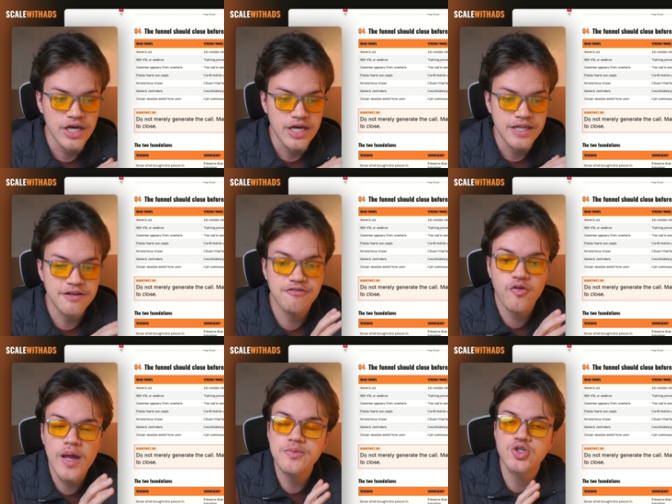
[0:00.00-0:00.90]
The
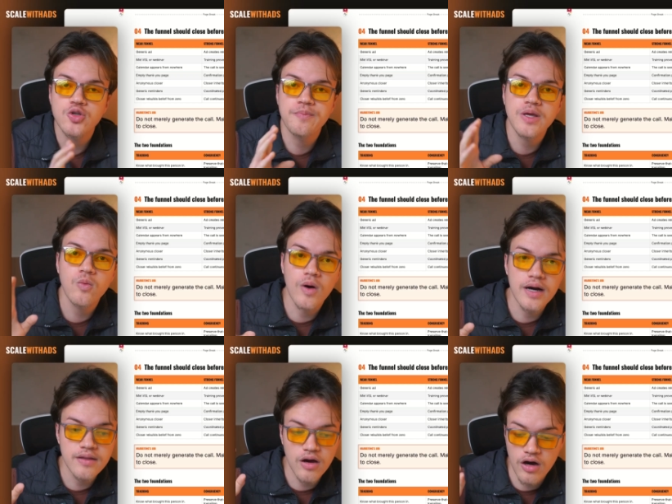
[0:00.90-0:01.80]
frame should be
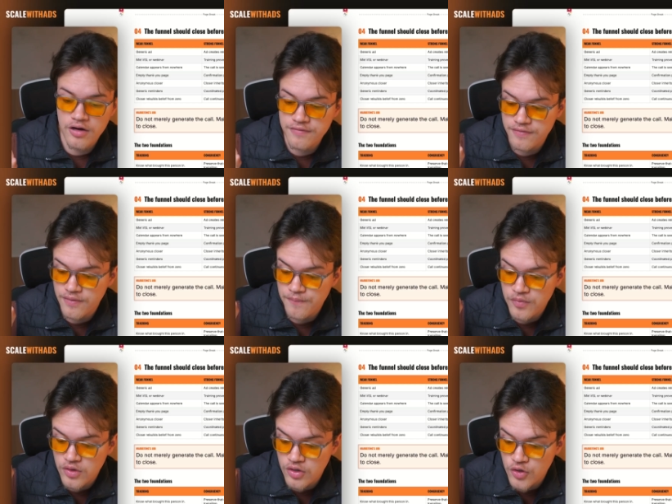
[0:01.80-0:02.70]
one of
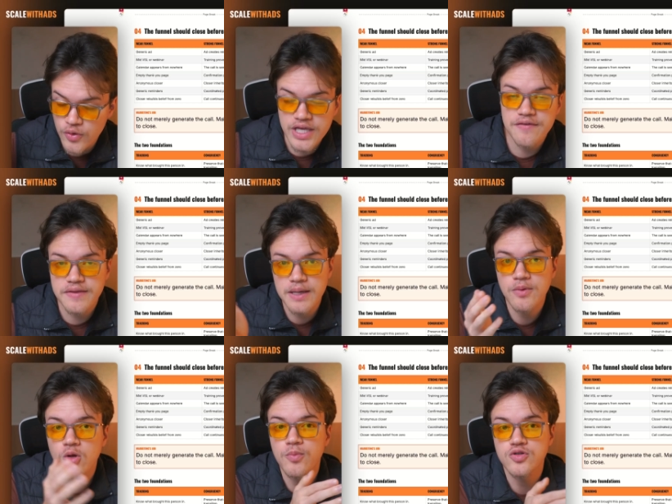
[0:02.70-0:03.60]
you're giving them an
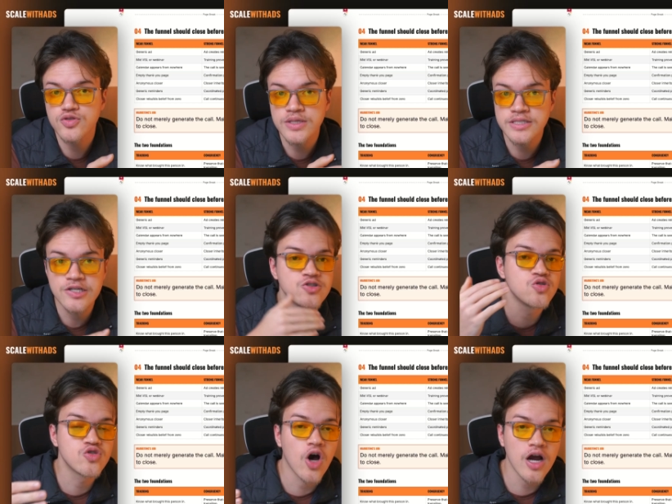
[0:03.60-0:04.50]
opportunity to
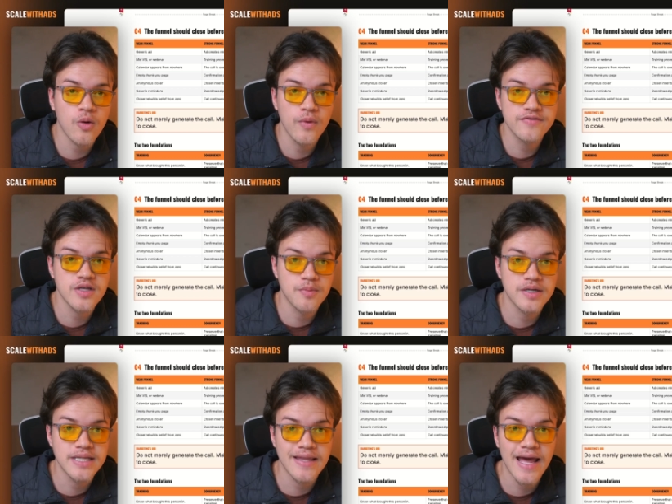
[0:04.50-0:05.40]
talk with
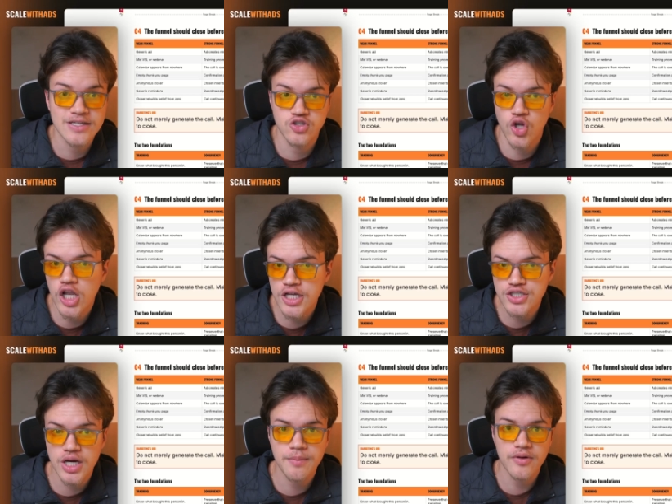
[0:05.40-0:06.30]
someone that has
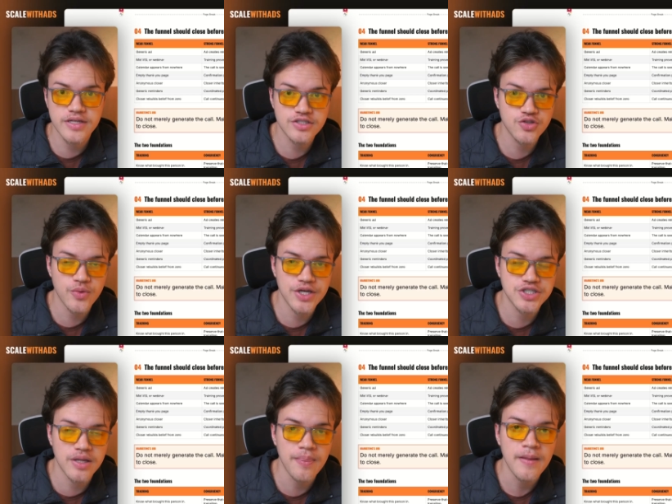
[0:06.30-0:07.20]
knowledge about their
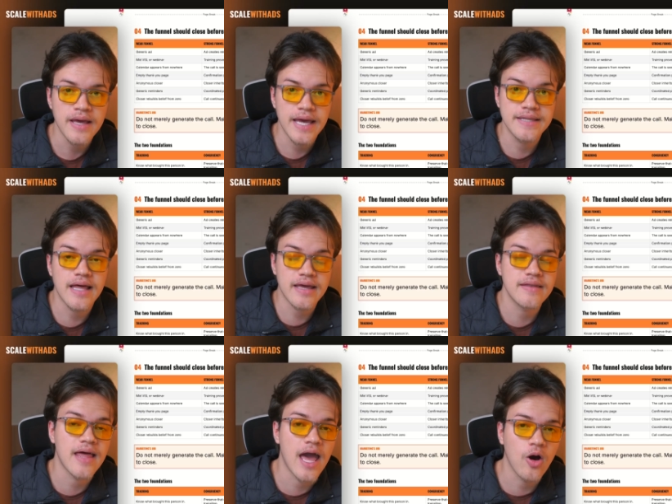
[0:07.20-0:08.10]
situation and that
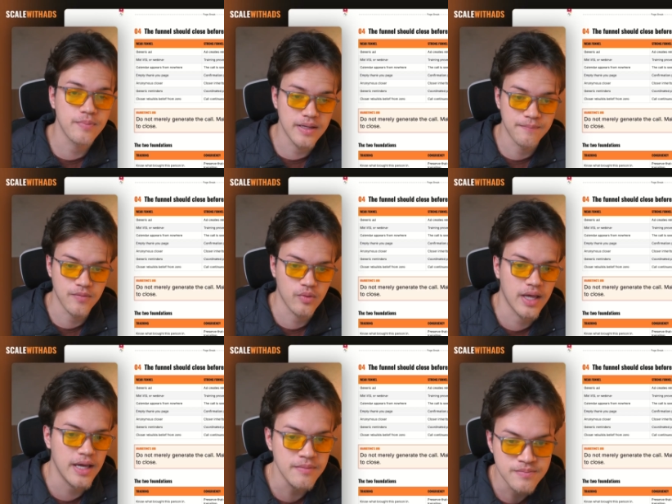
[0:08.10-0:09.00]
can help them,
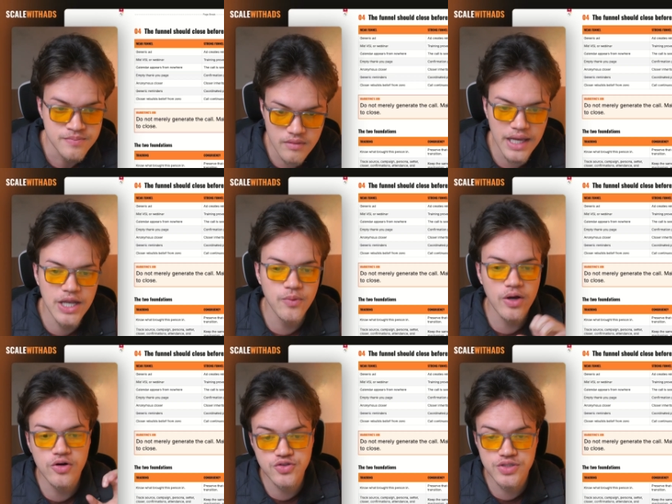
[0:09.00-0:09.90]
okay? And we are
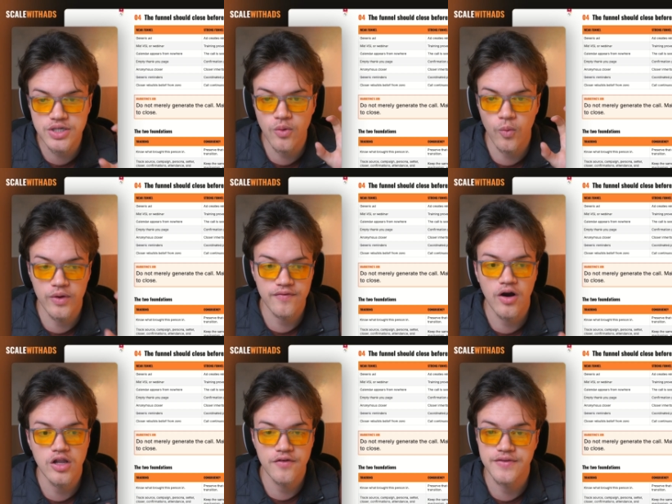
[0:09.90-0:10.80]
going to deal with
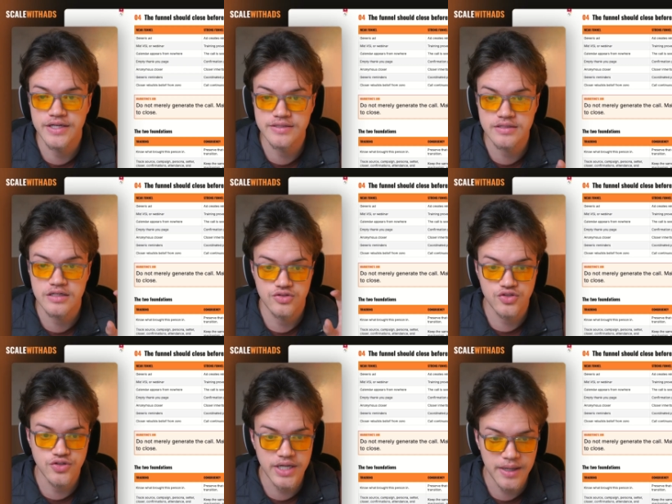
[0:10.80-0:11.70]
all of this
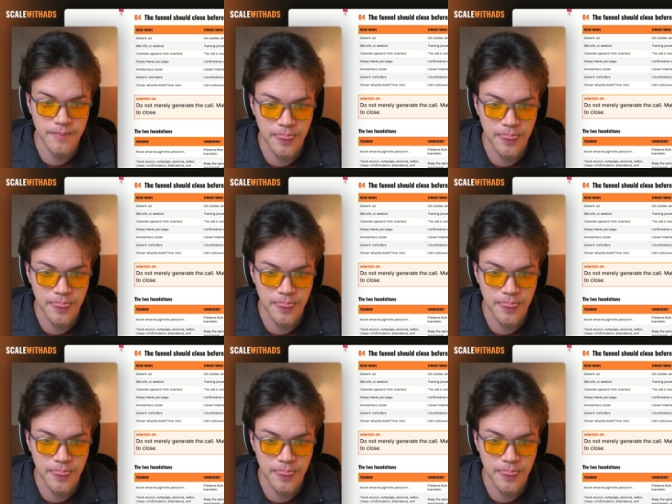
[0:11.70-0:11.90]
today.